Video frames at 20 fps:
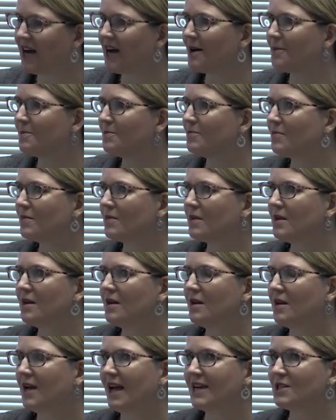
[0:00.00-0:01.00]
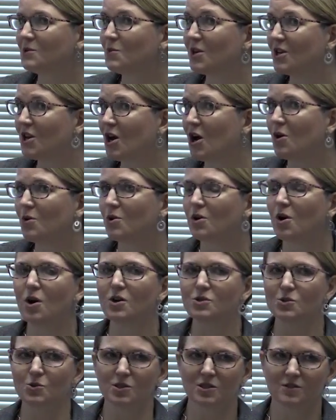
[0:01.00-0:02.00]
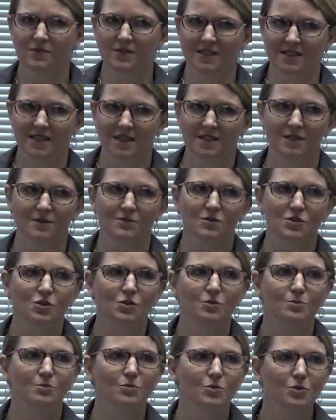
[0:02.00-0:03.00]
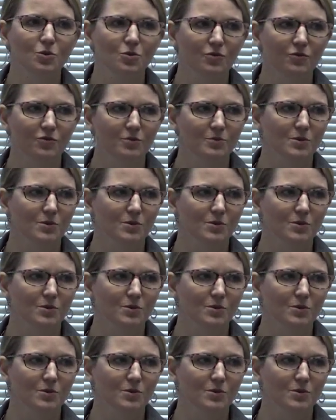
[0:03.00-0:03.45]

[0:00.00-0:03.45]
um, as we know, there are all sorts of incentives to move